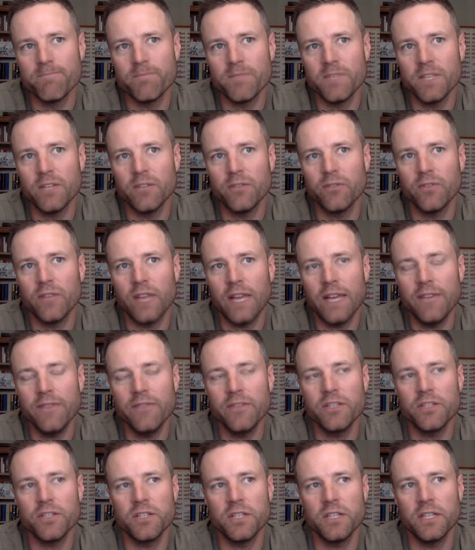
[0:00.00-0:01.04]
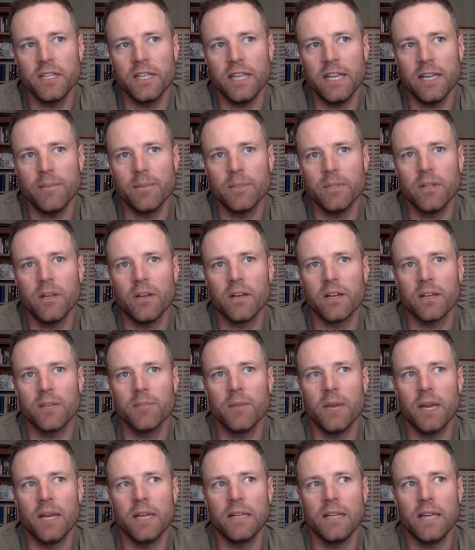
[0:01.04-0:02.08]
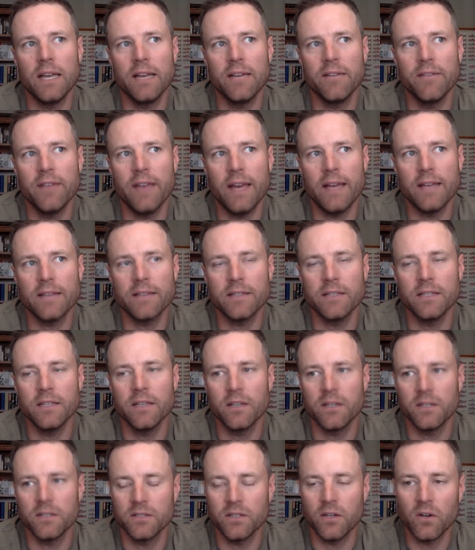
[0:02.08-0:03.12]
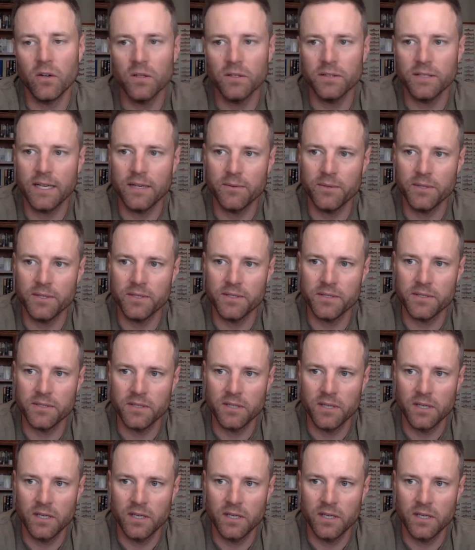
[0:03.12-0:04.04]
fly fishing came along in my life as a young adult. It was